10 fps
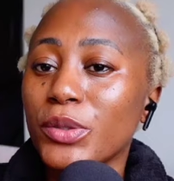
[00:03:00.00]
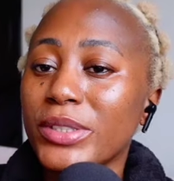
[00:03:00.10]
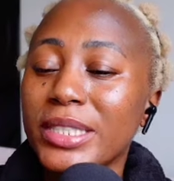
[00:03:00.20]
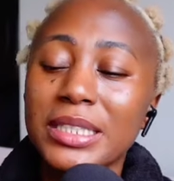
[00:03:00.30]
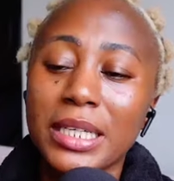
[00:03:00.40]
thoughts
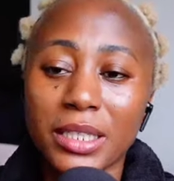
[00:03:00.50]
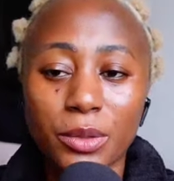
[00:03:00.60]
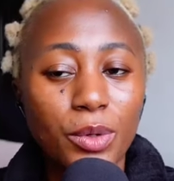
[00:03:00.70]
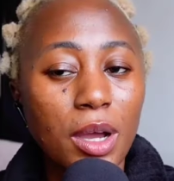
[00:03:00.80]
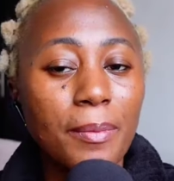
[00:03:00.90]
on this and
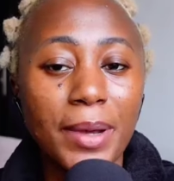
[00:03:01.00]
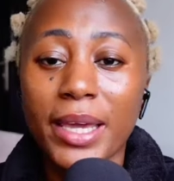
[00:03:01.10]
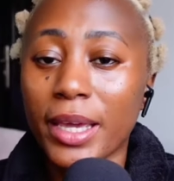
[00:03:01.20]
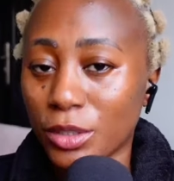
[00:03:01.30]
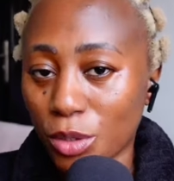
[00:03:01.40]
then we'll come
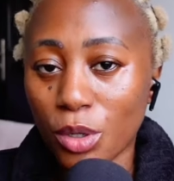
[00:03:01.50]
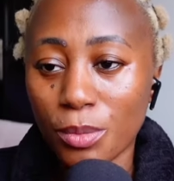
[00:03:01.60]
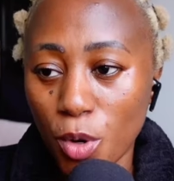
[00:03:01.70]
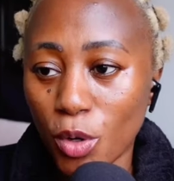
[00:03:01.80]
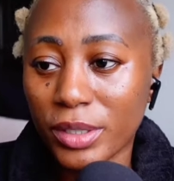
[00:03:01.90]
back and
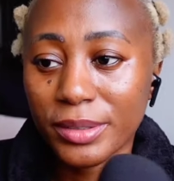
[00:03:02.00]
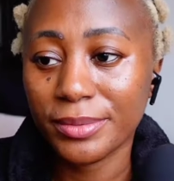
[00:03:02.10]
talk more.